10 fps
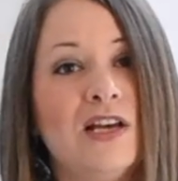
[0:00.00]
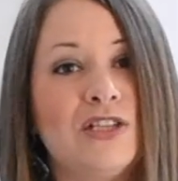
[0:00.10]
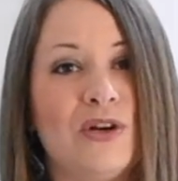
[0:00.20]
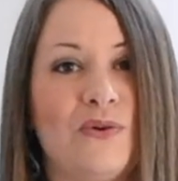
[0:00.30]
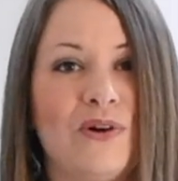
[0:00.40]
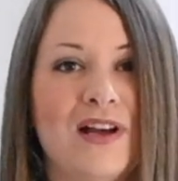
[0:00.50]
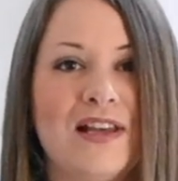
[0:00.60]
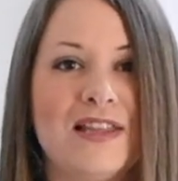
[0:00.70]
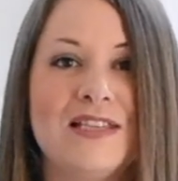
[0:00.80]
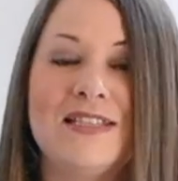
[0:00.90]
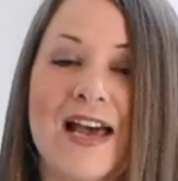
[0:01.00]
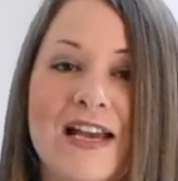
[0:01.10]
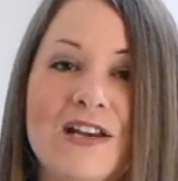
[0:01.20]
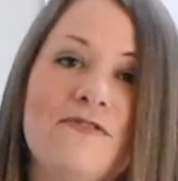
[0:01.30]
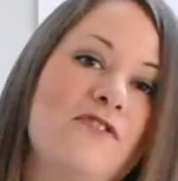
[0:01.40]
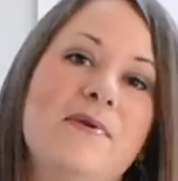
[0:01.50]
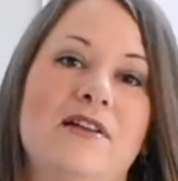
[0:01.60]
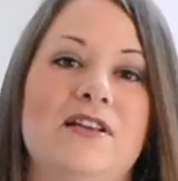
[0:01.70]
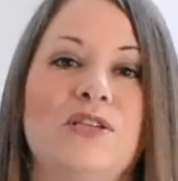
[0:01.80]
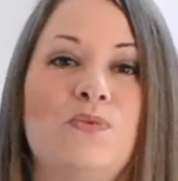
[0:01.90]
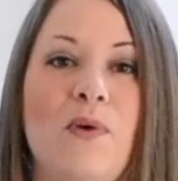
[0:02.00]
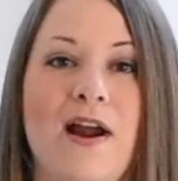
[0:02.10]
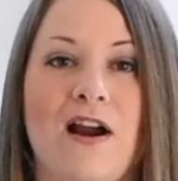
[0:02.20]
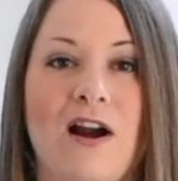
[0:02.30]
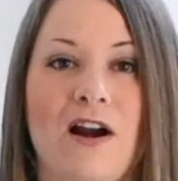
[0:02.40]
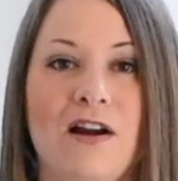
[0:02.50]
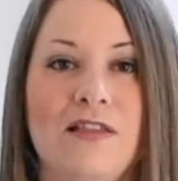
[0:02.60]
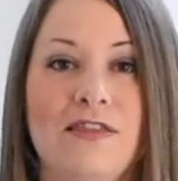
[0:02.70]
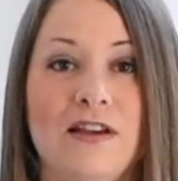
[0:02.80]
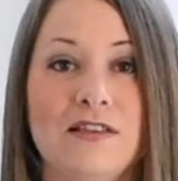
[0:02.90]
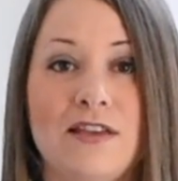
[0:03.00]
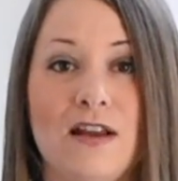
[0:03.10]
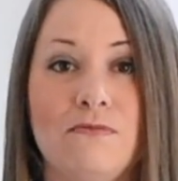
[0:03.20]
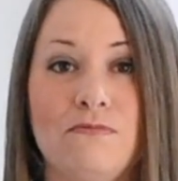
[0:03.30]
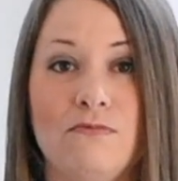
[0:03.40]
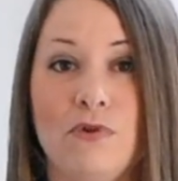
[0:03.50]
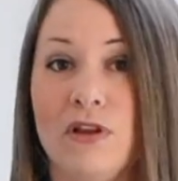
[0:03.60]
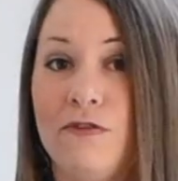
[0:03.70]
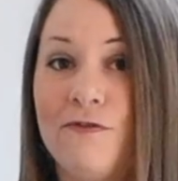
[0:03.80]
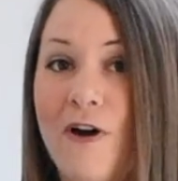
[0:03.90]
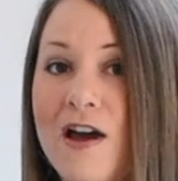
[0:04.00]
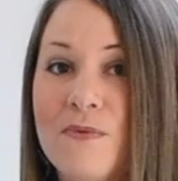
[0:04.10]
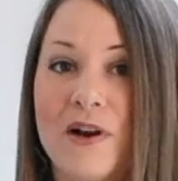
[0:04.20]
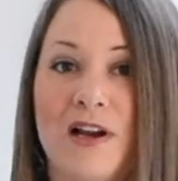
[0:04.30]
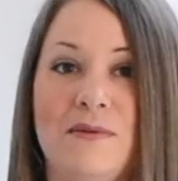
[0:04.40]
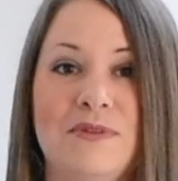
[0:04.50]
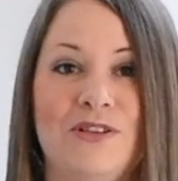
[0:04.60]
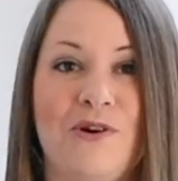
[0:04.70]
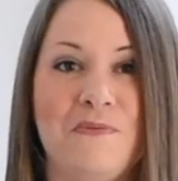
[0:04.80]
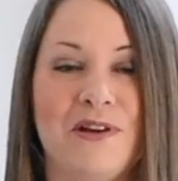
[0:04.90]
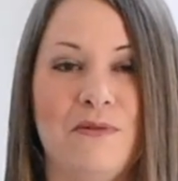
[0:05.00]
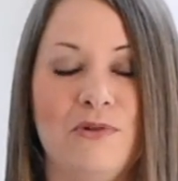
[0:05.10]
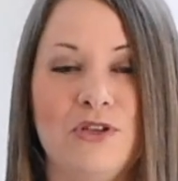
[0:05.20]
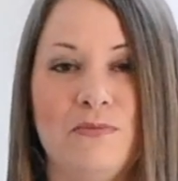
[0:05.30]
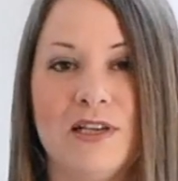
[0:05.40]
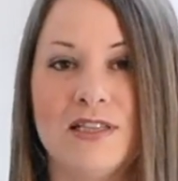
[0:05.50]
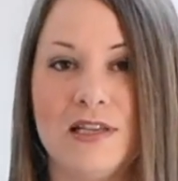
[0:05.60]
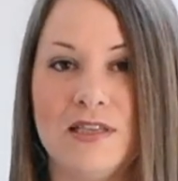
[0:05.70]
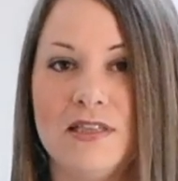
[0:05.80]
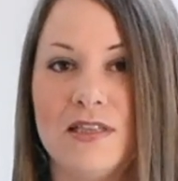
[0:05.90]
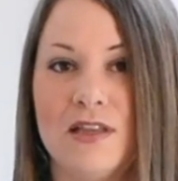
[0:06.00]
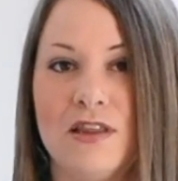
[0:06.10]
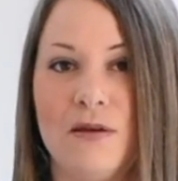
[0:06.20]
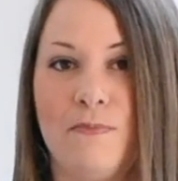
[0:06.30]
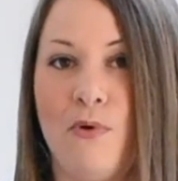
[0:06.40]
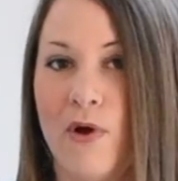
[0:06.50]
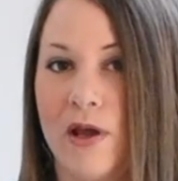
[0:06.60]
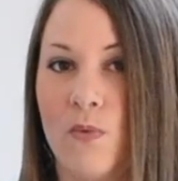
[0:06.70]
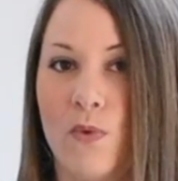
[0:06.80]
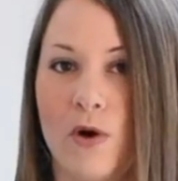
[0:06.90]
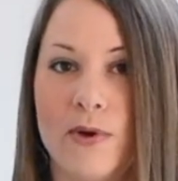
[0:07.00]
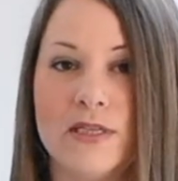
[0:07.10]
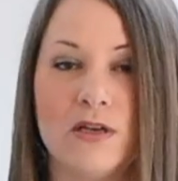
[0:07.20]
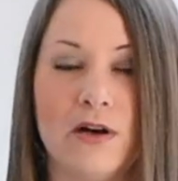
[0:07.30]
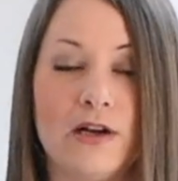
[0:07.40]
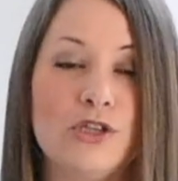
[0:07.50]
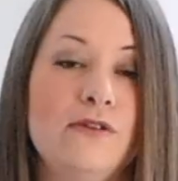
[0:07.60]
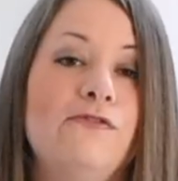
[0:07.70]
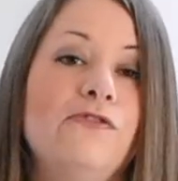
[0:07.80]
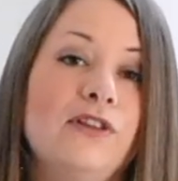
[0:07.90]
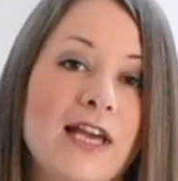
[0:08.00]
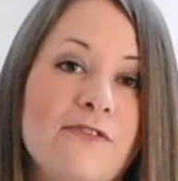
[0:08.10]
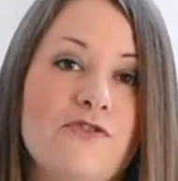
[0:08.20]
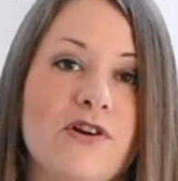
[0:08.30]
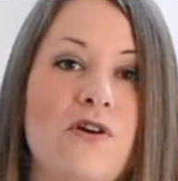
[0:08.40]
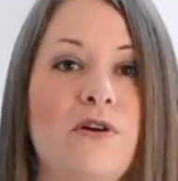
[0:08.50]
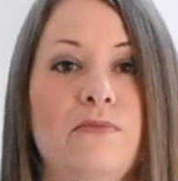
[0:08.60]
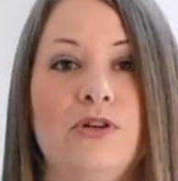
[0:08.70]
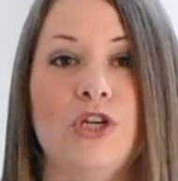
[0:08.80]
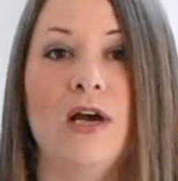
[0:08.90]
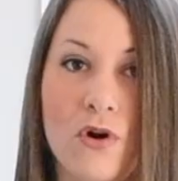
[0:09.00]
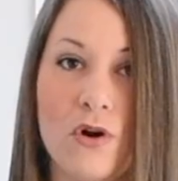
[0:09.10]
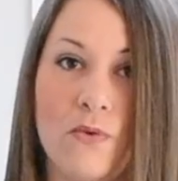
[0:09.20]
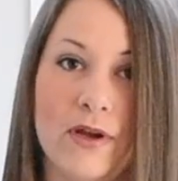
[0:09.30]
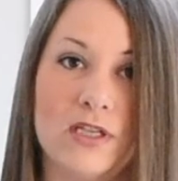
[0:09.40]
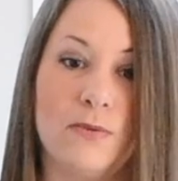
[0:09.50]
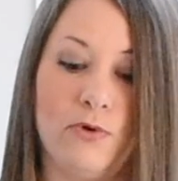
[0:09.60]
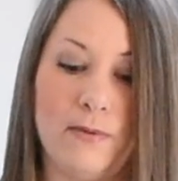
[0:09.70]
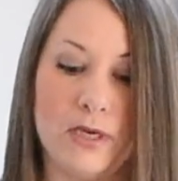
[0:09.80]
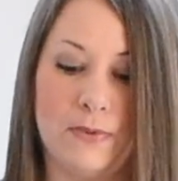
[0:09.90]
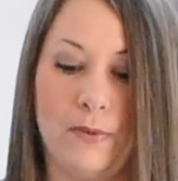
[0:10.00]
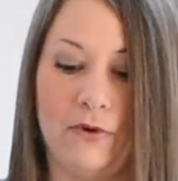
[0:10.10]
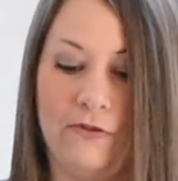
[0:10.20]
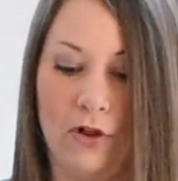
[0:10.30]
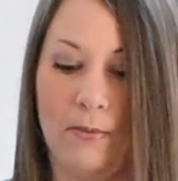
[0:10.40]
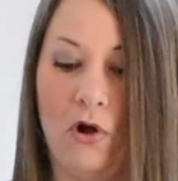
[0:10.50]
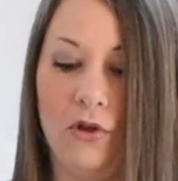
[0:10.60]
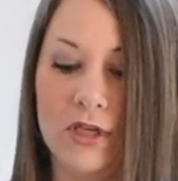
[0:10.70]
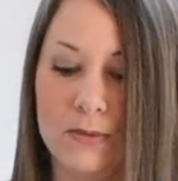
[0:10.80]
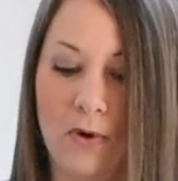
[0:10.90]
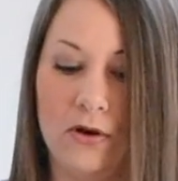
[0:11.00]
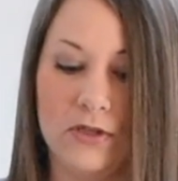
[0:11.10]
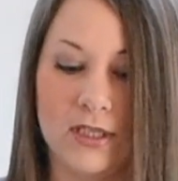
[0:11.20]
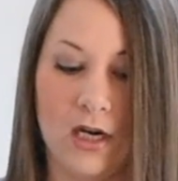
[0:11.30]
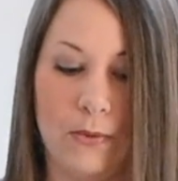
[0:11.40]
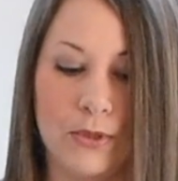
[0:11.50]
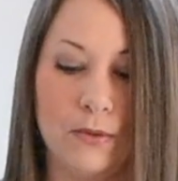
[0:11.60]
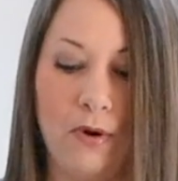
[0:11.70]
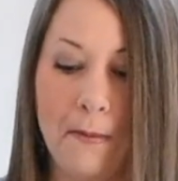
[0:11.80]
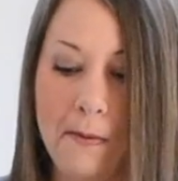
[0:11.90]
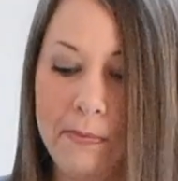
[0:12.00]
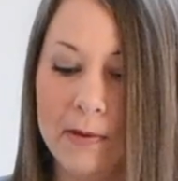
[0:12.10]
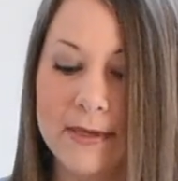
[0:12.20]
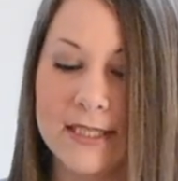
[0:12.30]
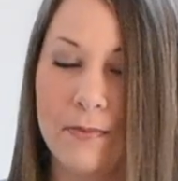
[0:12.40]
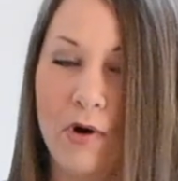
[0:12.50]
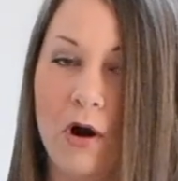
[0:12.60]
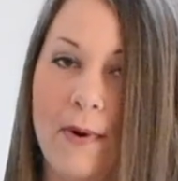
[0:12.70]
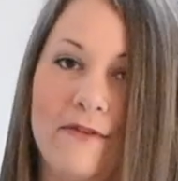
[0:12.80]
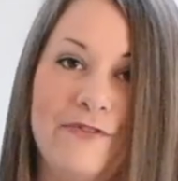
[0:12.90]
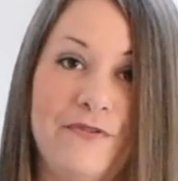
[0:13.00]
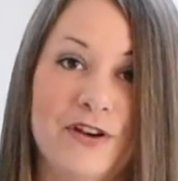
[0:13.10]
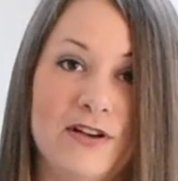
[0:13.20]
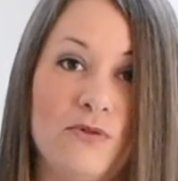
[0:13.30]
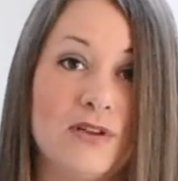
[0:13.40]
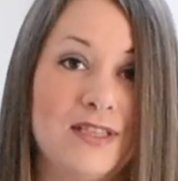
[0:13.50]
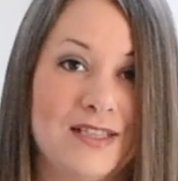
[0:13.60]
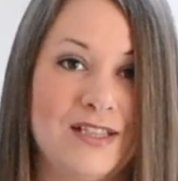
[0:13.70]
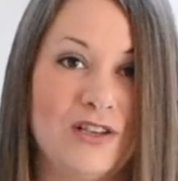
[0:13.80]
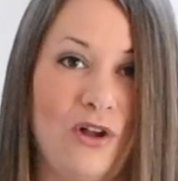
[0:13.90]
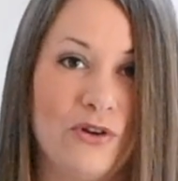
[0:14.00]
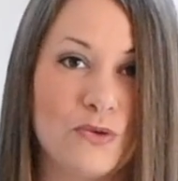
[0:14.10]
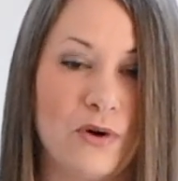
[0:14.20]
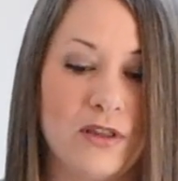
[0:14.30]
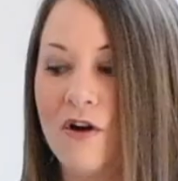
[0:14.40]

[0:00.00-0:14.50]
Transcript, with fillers: So the second ferment is where things get really fun when it comes to homemade kombucha because this is the point where we start actually flavoring our kombucha. We're going to pretty much be able to fill up all these bottles here, which would probably be somewhere around 50 or $60 worth.